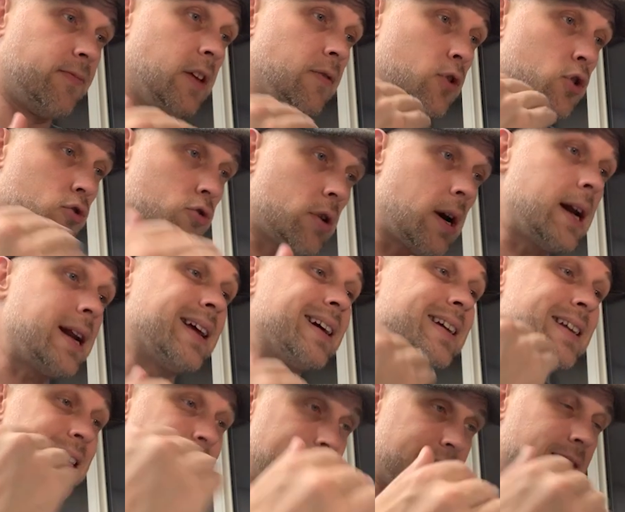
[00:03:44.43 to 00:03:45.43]
you're trading
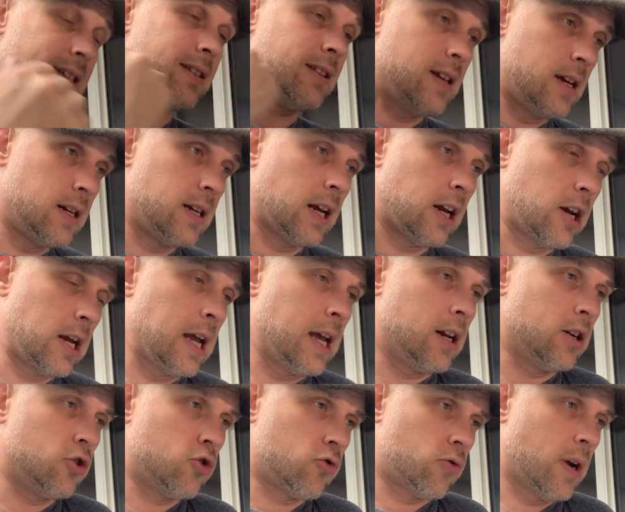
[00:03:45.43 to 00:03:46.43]
against the
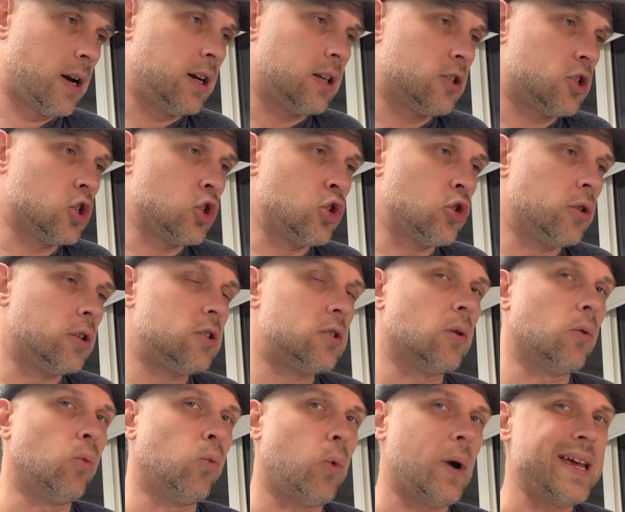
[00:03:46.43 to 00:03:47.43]
indicated trend, it's good to
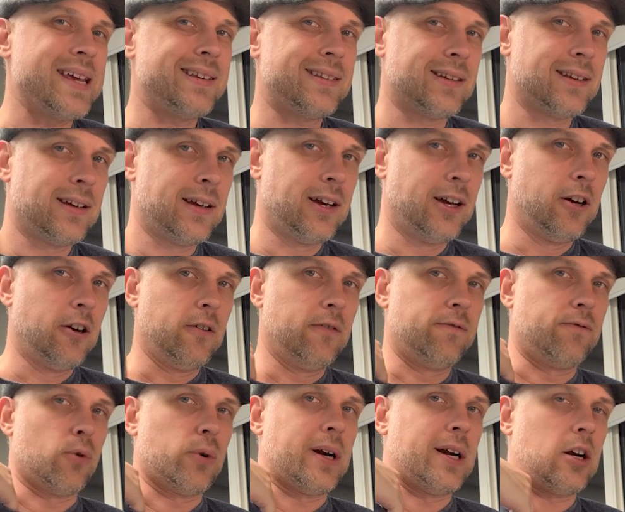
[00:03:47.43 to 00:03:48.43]
wait
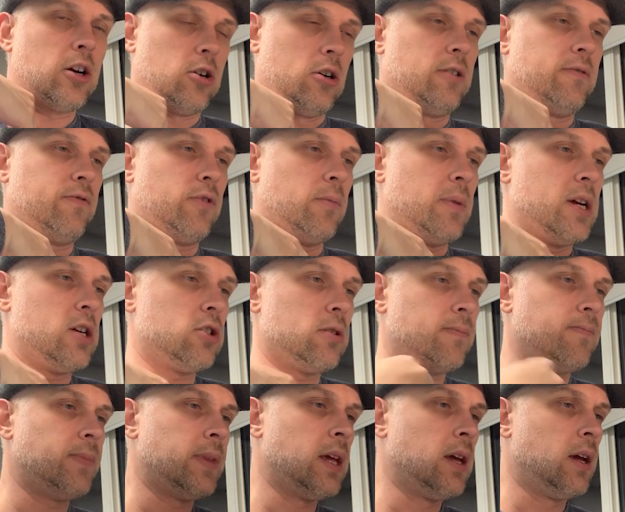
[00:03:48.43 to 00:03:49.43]
for a
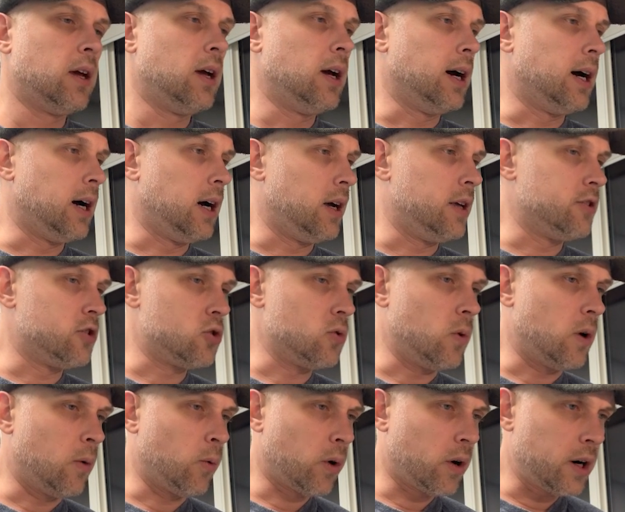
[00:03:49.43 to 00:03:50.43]
confirmation. And
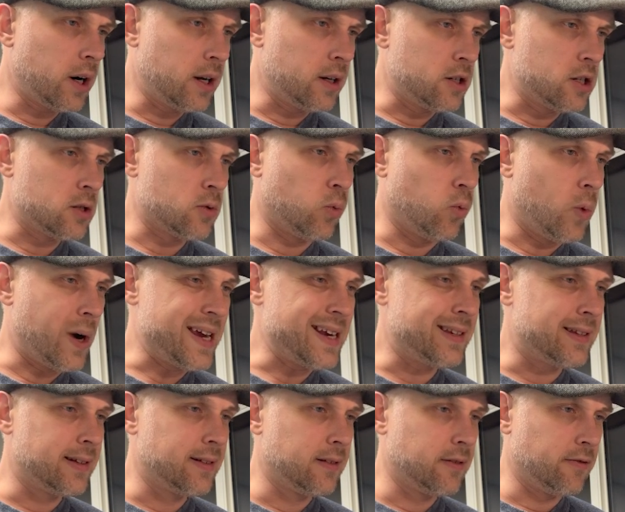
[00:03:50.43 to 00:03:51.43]
so we're gonna just
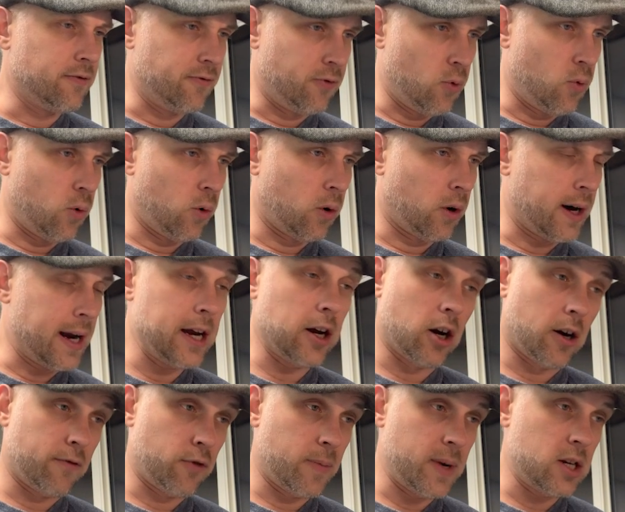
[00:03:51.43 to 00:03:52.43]
wait for a
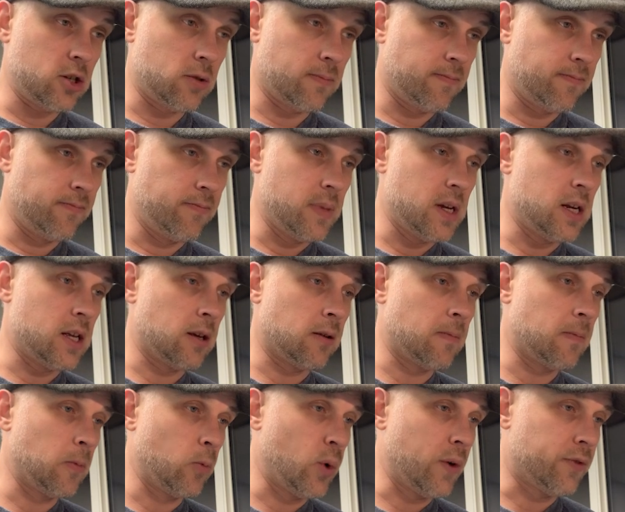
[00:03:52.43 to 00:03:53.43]
confirmation,
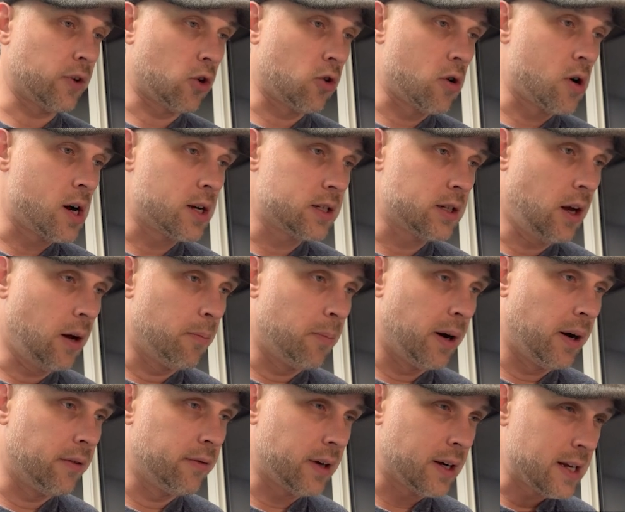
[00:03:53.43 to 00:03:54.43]
meaning we have to cross
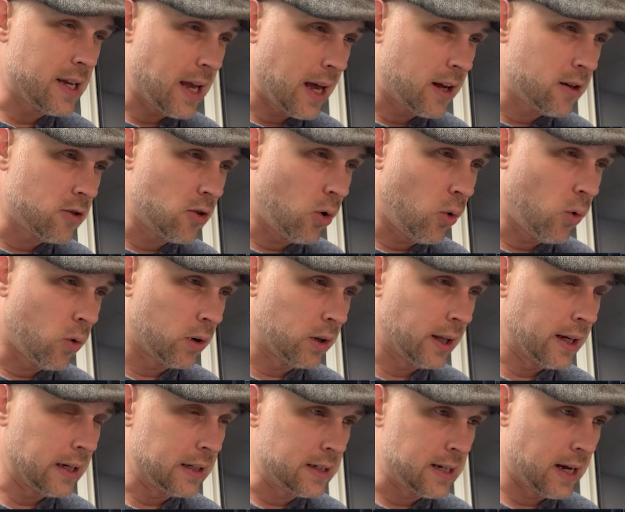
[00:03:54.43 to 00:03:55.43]
above again or
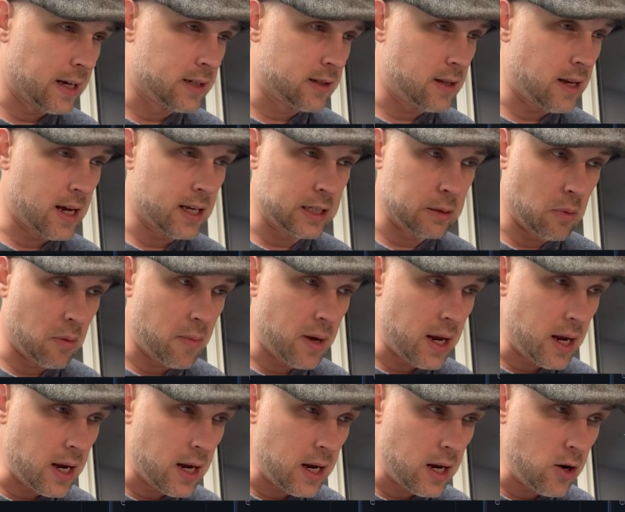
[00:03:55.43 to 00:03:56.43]
like test the
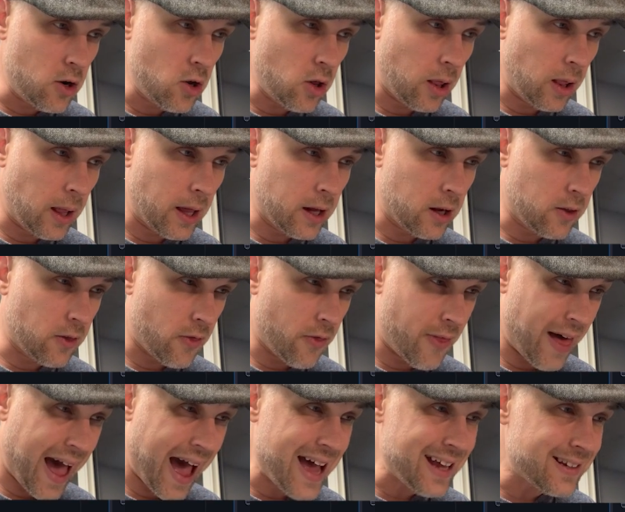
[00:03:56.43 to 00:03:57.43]
SMA like
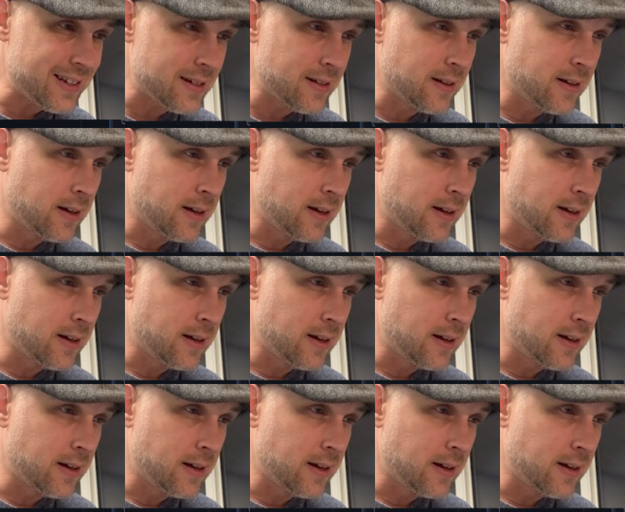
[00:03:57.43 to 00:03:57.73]
that.